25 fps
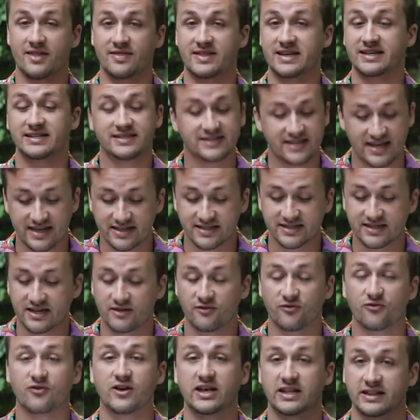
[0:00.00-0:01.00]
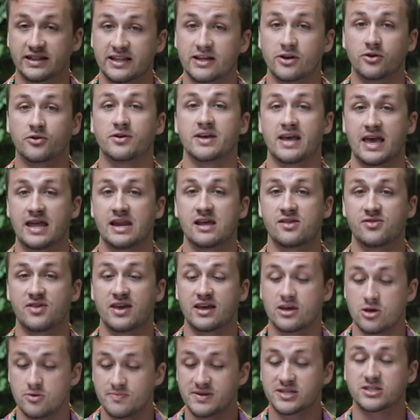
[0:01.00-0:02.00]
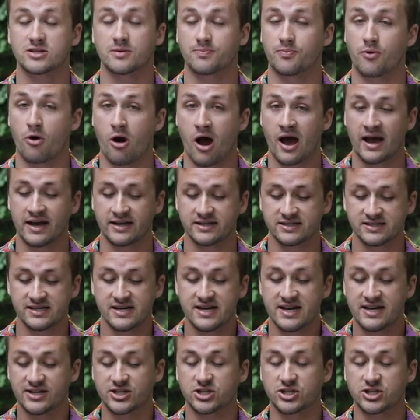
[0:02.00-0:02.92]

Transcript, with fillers: These things can fit literally anything. You'd be surprised.